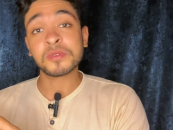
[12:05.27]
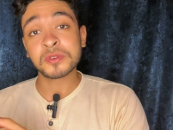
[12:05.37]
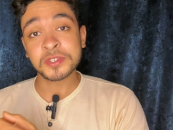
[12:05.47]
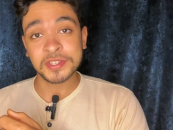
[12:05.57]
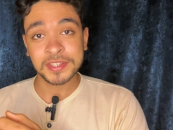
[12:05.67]

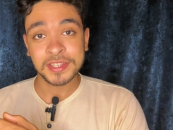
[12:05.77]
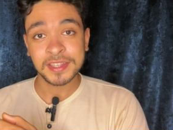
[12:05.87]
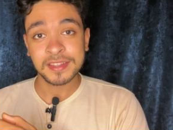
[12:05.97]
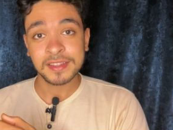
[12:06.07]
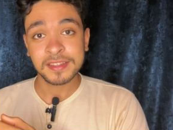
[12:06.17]
person.
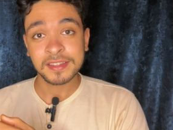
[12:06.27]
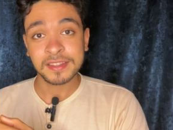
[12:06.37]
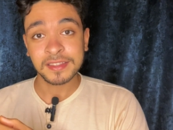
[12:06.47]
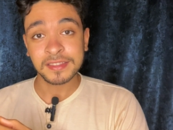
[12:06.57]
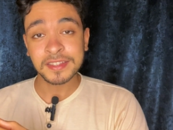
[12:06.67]

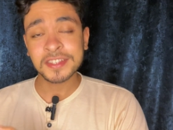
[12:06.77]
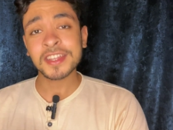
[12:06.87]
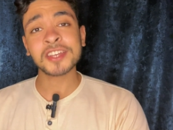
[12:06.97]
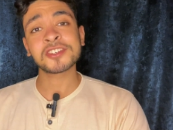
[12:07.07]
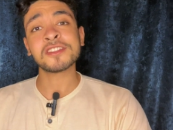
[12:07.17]
This is
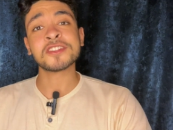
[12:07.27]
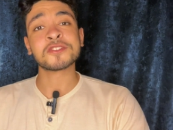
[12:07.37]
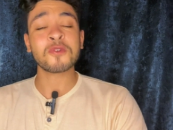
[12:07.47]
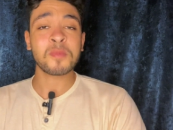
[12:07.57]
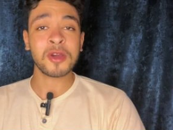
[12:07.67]
actually
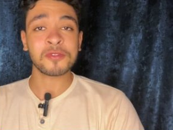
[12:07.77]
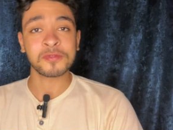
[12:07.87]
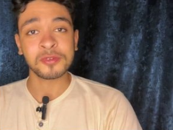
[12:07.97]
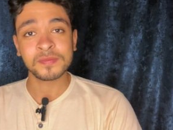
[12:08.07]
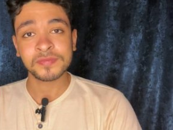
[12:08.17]
so
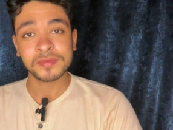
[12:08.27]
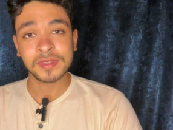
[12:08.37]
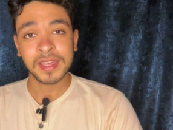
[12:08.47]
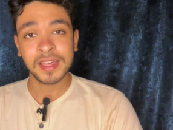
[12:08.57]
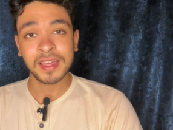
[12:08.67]
powerful.
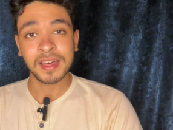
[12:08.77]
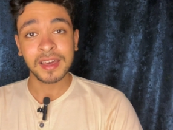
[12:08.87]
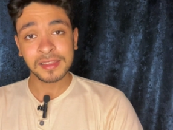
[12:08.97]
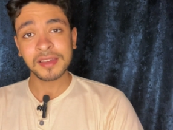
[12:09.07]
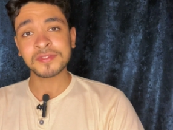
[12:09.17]

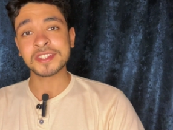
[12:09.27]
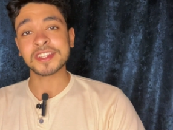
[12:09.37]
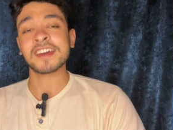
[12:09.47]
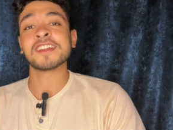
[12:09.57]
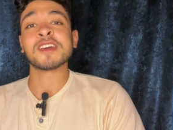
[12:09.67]
I love this
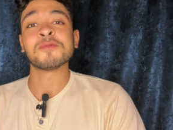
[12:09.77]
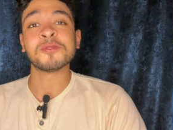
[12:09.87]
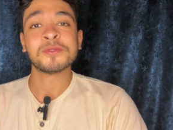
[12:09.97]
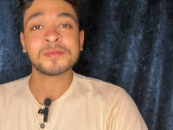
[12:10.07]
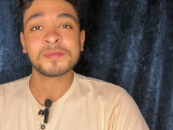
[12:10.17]
guy,
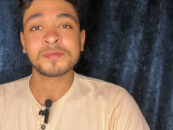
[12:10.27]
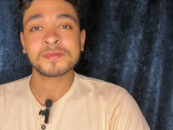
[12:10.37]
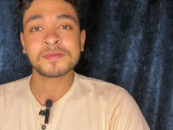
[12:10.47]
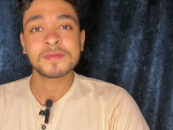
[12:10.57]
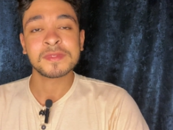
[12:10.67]
Neville.
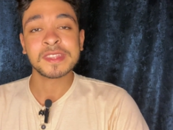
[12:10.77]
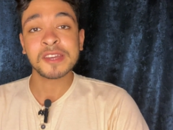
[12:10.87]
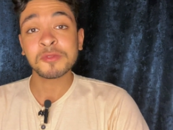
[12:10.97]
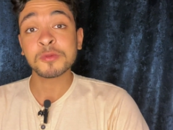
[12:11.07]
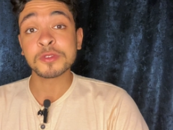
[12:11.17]

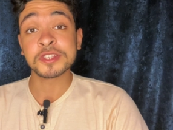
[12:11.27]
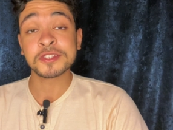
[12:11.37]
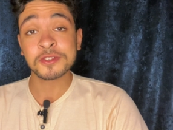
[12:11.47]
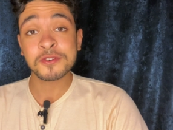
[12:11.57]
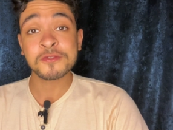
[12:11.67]
Neville was
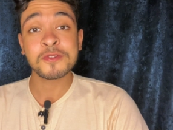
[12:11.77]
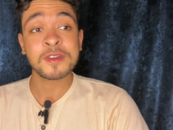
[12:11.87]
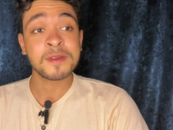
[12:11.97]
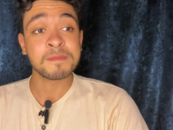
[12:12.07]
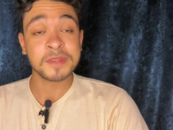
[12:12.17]
so
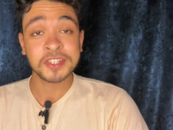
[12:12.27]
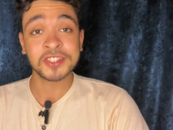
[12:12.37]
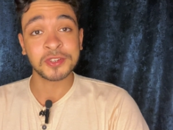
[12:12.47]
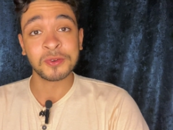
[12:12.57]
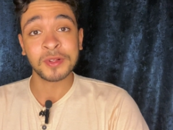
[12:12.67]

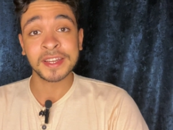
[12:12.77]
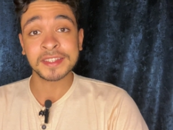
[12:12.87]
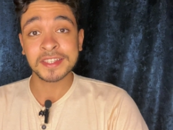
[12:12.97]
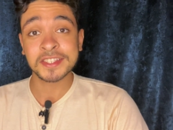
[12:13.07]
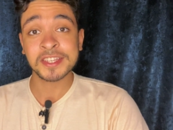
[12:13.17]
mystical, and
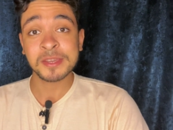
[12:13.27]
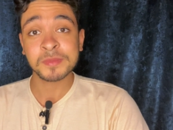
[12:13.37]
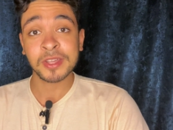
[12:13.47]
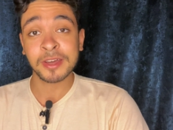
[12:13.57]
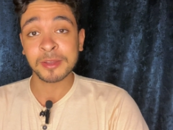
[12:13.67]
at the same
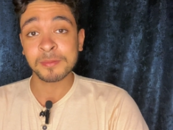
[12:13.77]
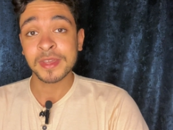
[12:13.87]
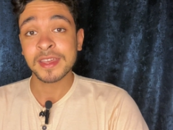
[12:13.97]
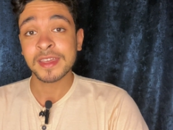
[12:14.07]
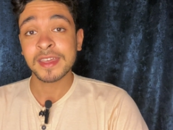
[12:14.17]
time,
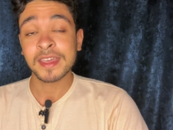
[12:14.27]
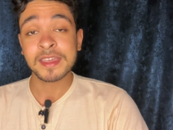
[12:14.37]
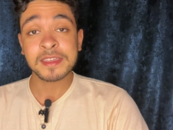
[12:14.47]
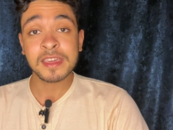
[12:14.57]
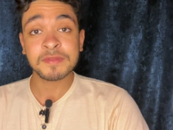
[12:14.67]

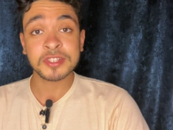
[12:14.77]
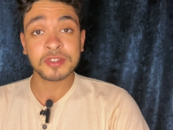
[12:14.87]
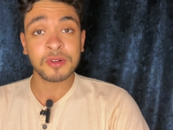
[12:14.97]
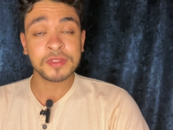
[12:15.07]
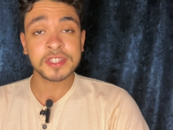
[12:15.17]
he gave us
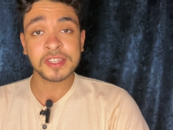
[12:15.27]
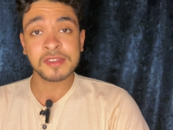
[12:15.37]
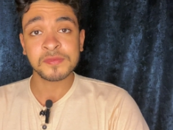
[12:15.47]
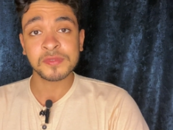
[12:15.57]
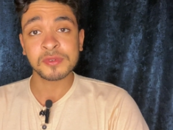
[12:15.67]
all this
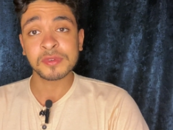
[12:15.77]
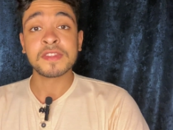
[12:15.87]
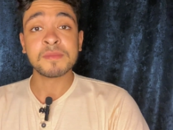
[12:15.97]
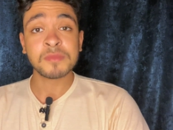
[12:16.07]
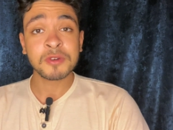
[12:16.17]
info
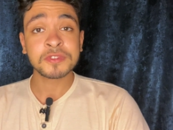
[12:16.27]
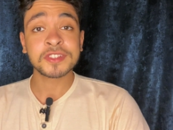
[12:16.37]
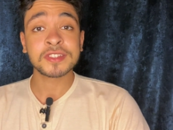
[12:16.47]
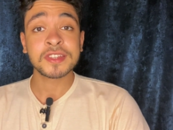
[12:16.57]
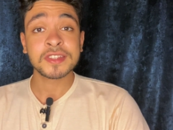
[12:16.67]
in the
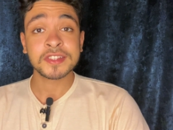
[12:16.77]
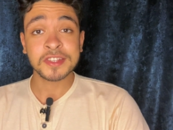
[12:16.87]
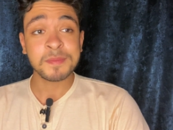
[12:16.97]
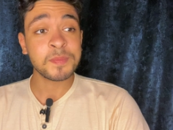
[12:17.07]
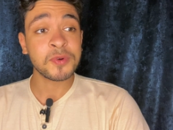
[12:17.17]
most
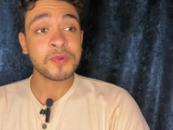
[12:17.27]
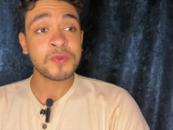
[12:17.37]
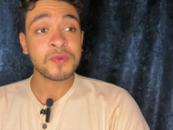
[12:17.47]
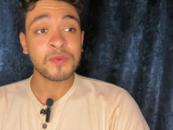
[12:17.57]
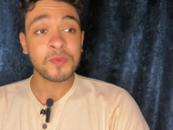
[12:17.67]

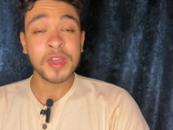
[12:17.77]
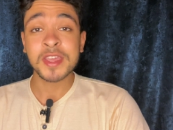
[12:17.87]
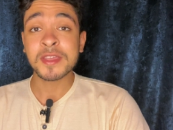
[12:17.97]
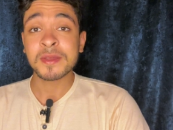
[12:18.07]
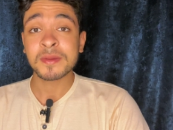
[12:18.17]
simple
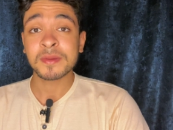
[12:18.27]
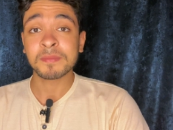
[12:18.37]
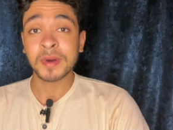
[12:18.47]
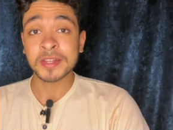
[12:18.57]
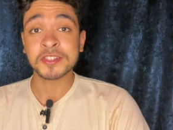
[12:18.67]
way
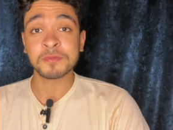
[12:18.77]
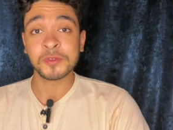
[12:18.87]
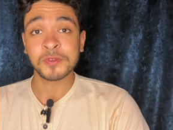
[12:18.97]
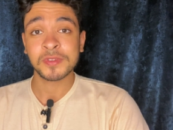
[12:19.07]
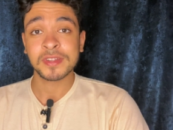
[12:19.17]

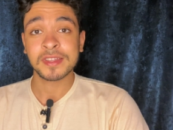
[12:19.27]
possible.